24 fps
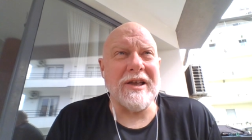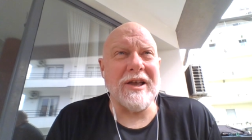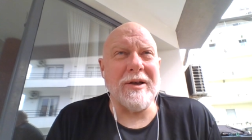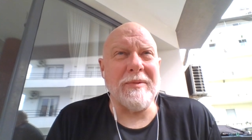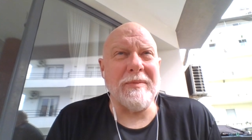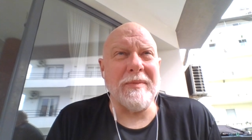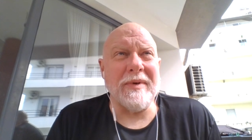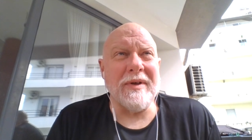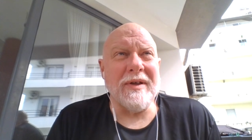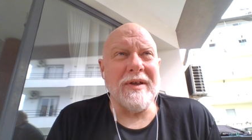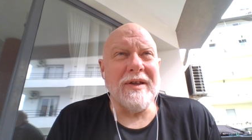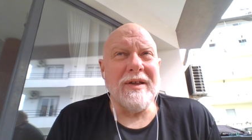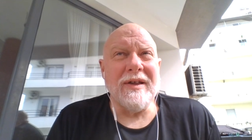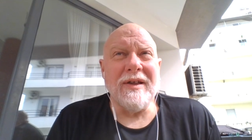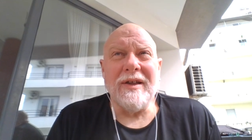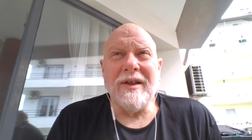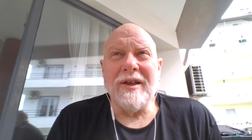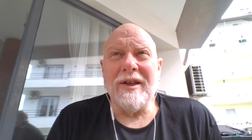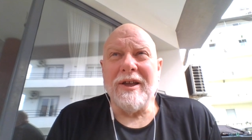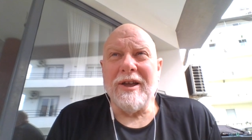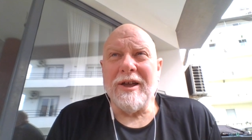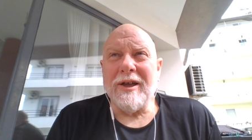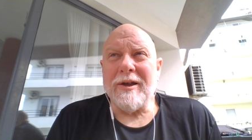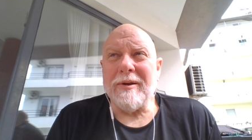I'm
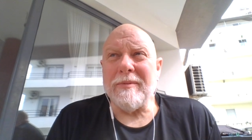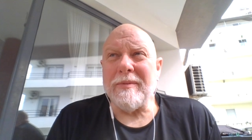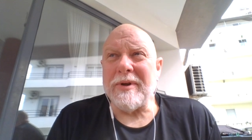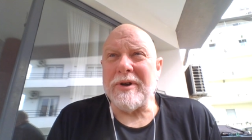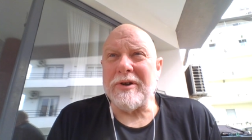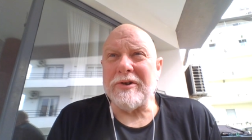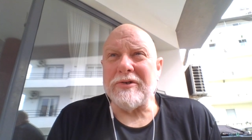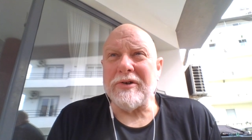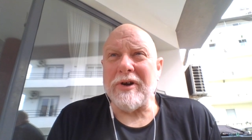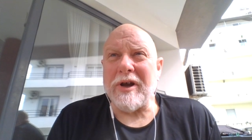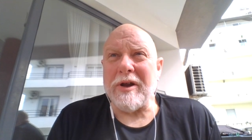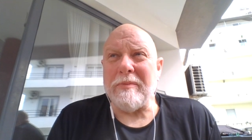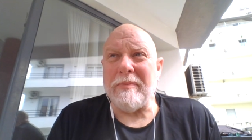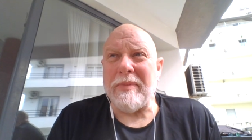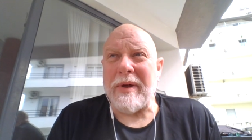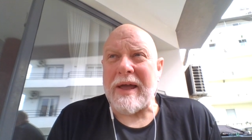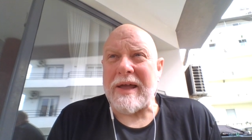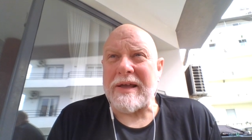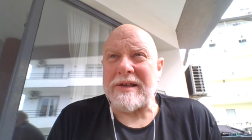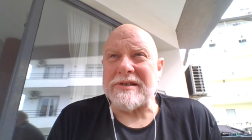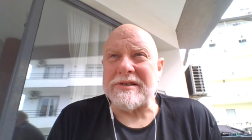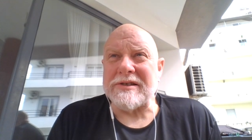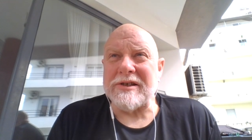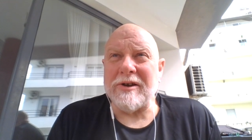going to try and
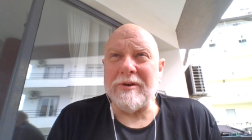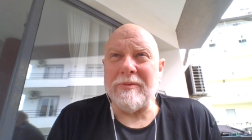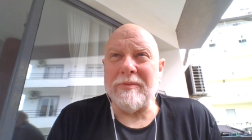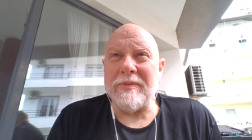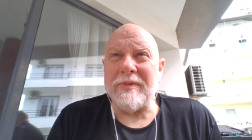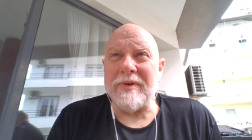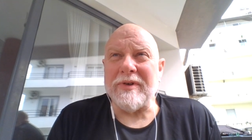bank some.